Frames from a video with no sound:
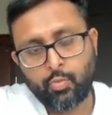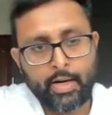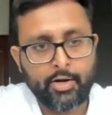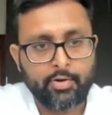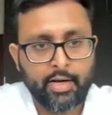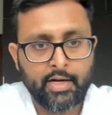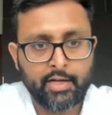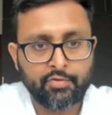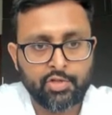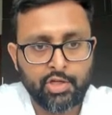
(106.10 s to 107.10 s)
while
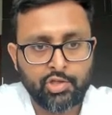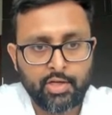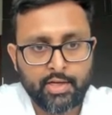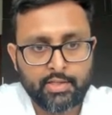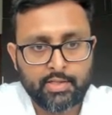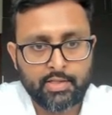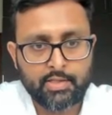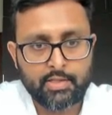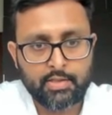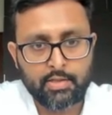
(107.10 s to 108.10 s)
relative change in x
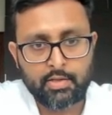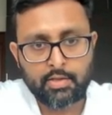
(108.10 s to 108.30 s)
is